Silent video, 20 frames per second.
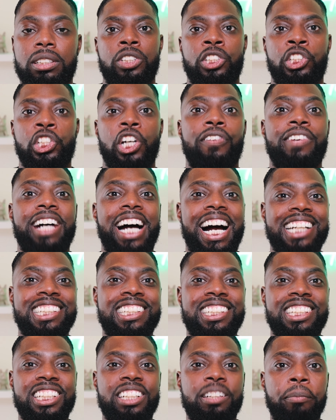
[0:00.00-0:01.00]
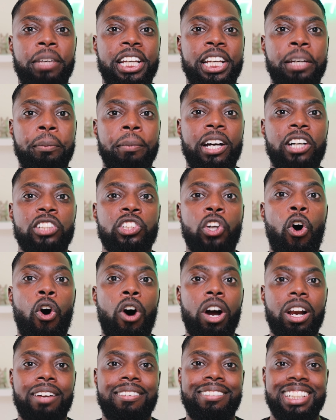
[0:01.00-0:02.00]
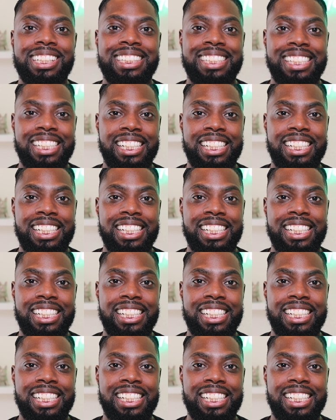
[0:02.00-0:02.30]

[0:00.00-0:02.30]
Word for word: So I've actually emailed all of these